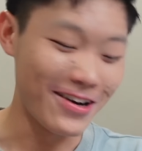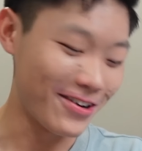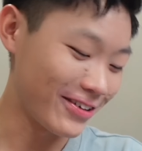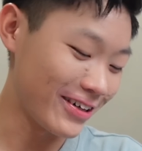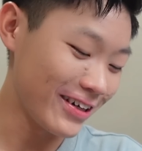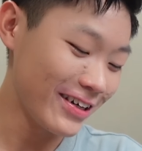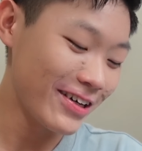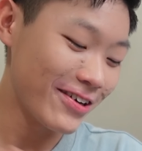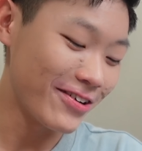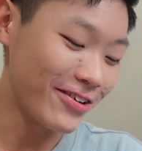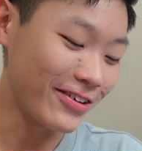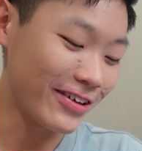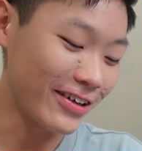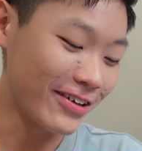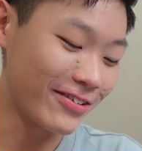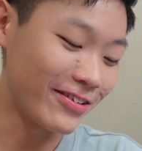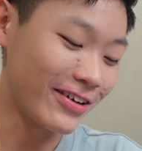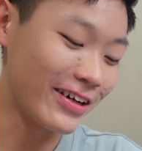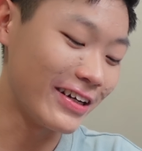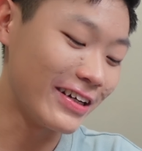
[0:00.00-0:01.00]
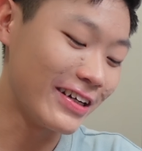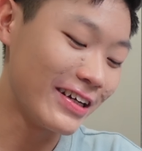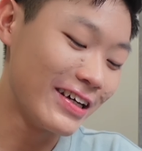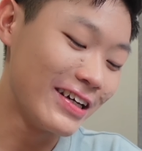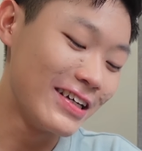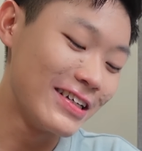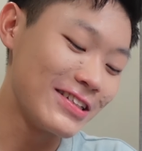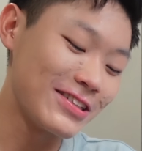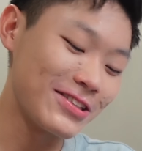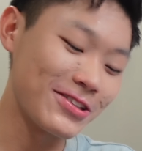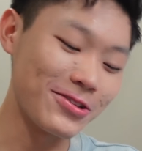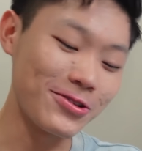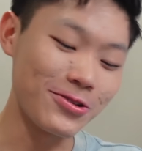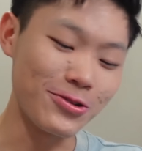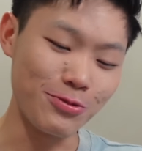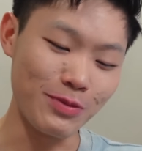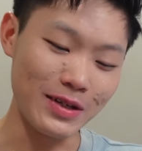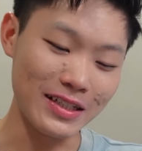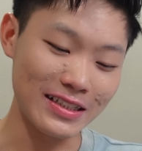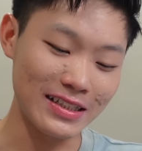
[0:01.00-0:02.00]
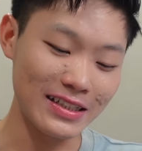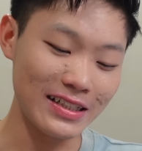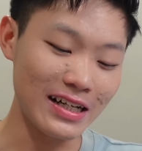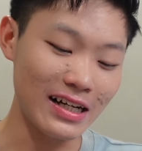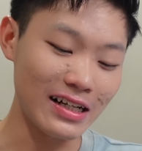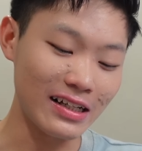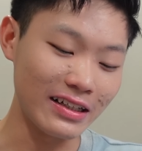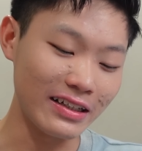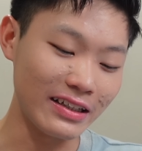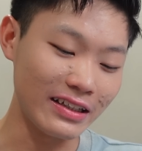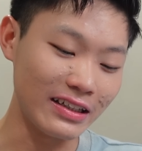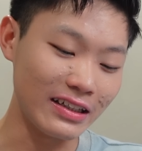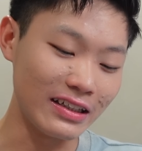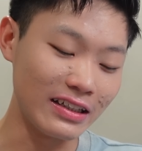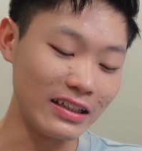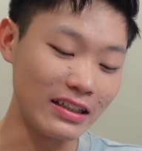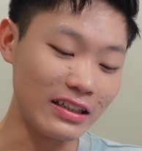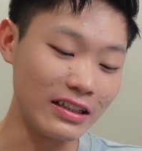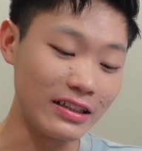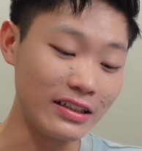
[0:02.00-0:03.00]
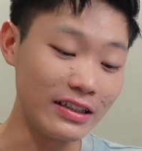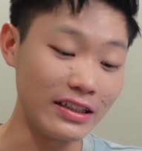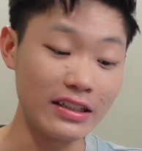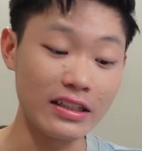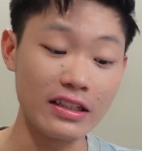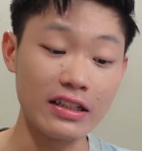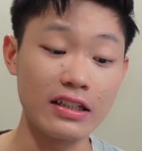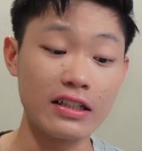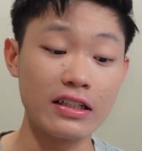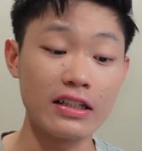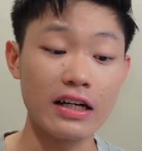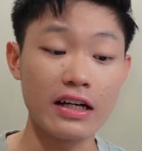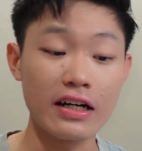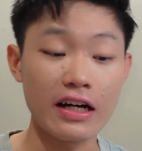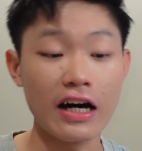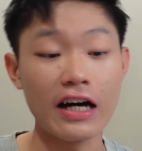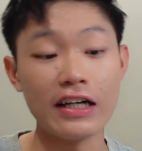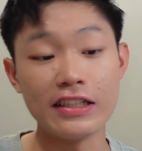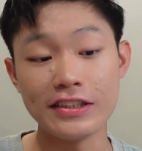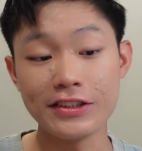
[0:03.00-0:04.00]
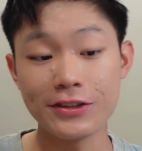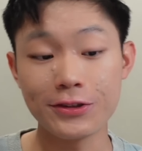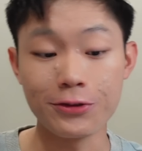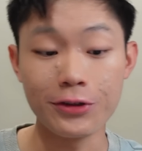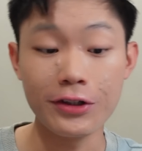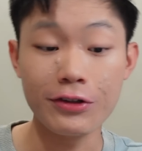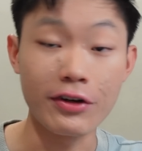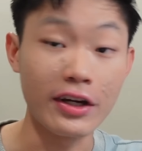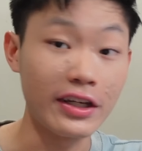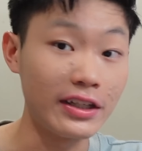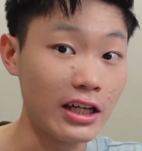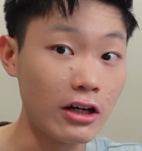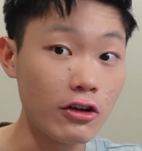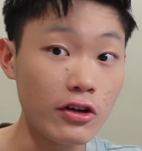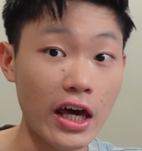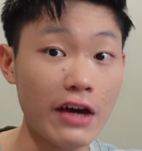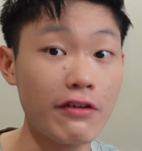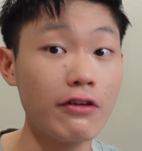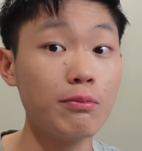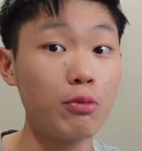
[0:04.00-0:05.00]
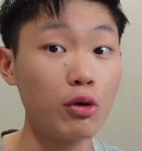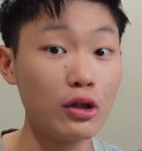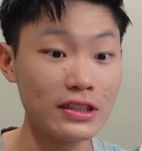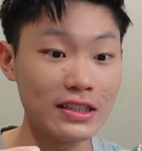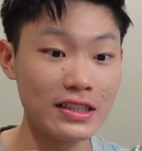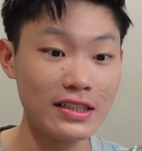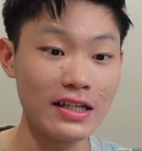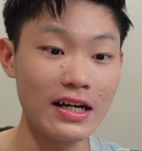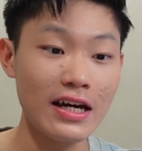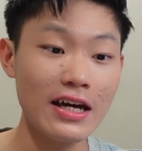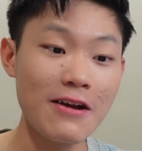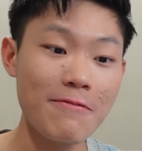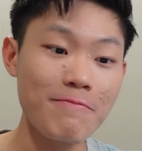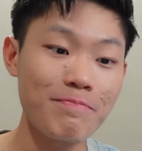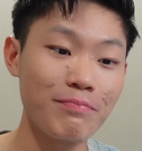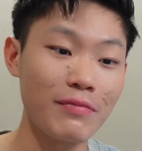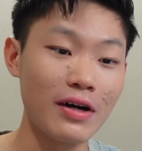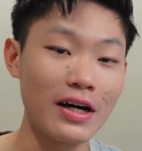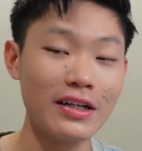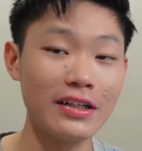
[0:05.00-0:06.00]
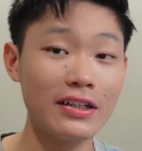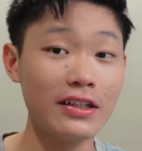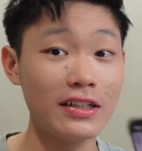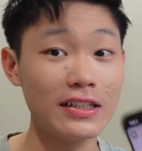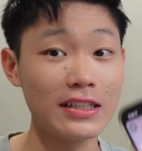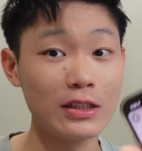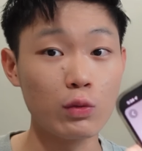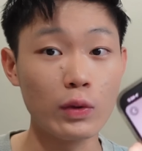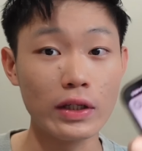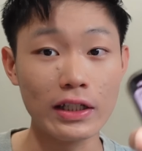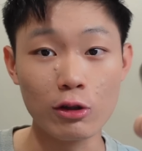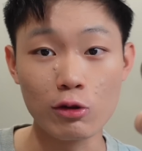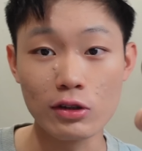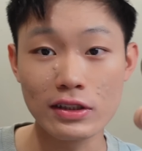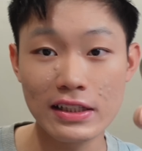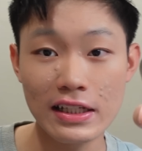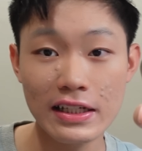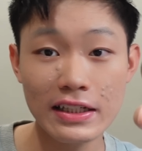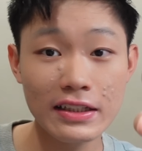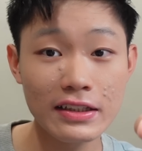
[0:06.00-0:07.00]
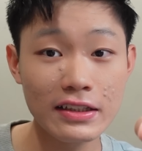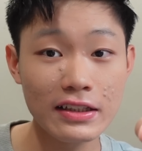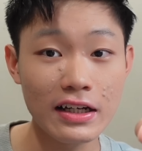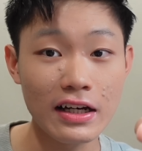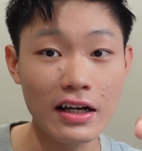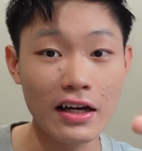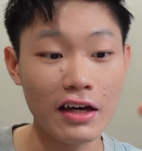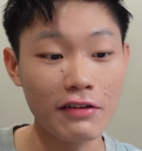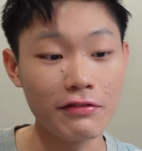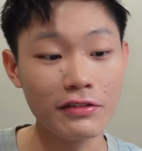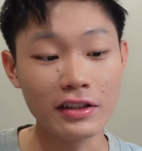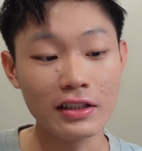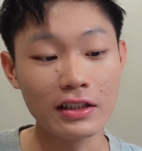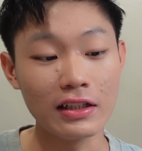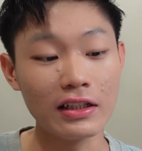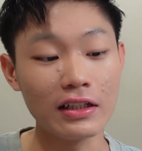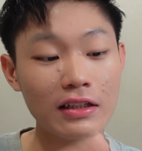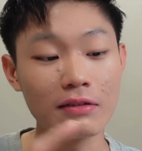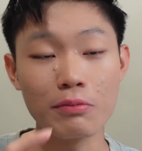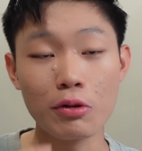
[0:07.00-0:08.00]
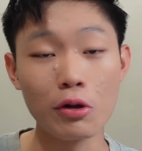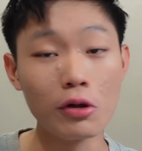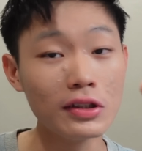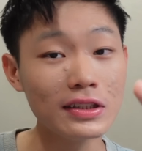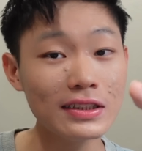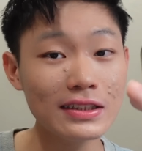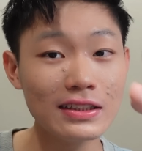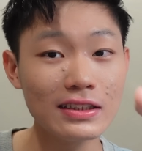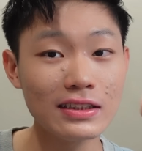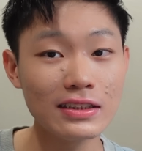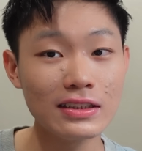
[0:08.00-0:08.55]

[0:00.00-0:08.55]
Okay, right. So basically, I did a IG story right now. I haven't posted yet, but this is what it looks like. I haven't clicked post,